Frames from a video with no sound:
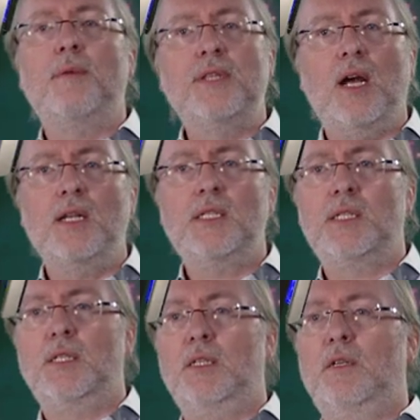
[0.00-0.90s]

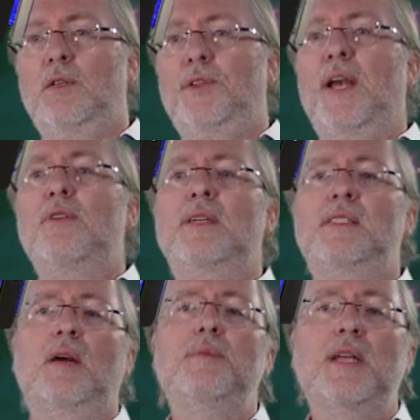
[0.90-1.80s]
terminals, the
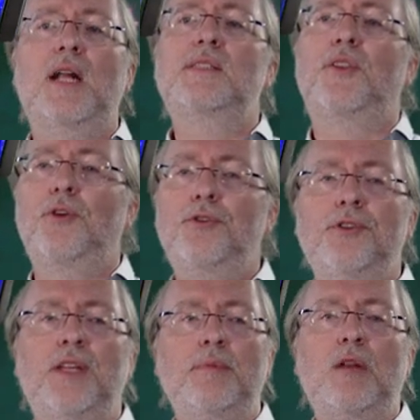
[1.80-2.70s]
iOS terminals and the
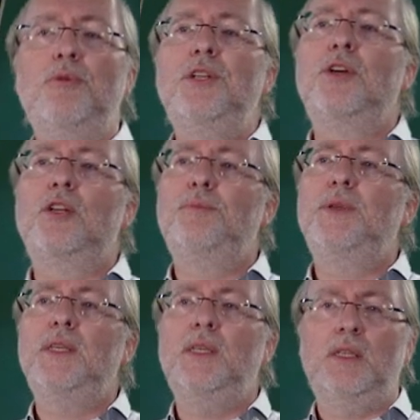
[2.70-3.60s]
Android terminal will not
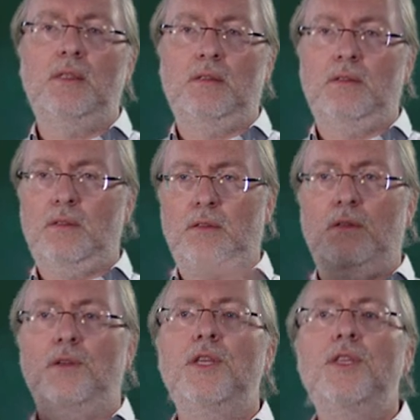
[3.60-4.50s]
be
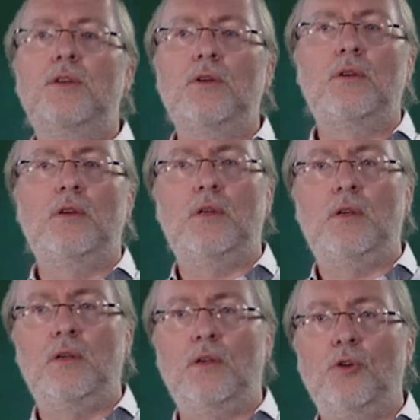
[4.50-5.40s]
in
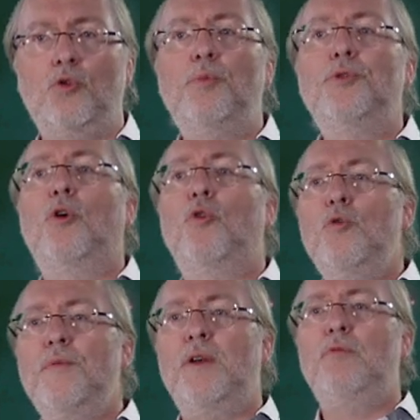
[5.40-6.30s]
the computer
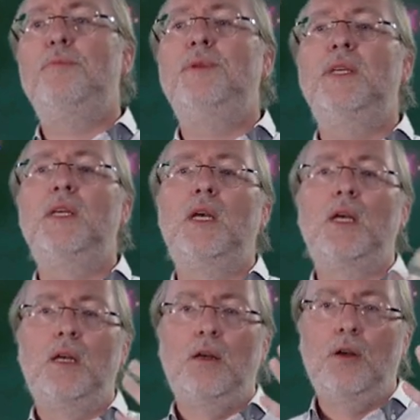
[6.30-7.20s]
room. They will be
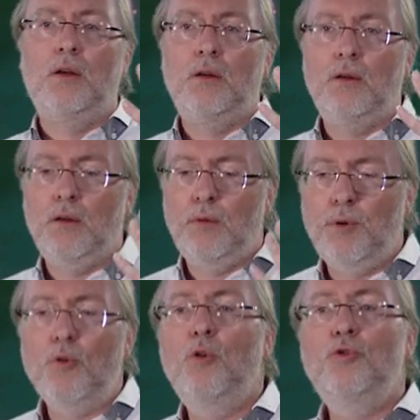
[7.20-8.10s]

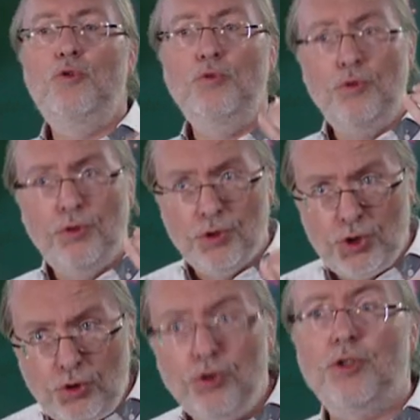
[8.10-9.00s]
borrowed to
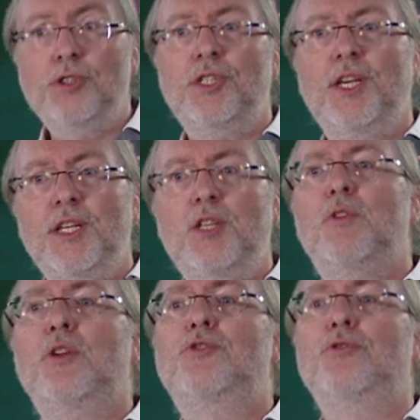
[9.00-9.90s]
students,
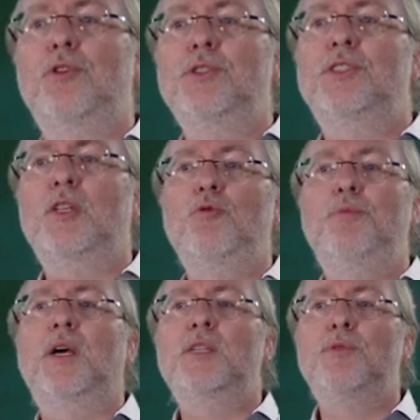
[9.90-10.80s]
individual students, that will
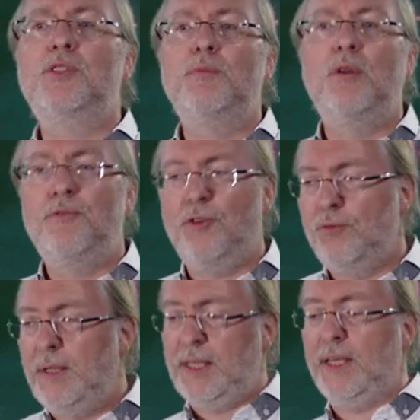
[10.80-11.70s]
be responsible for
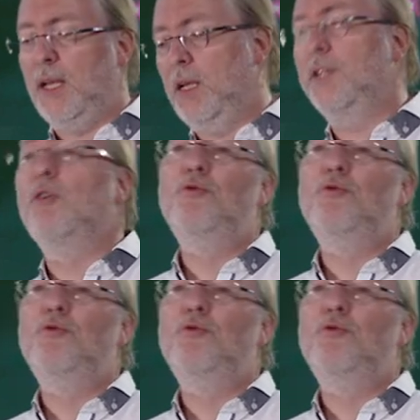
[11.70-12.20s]
the material. And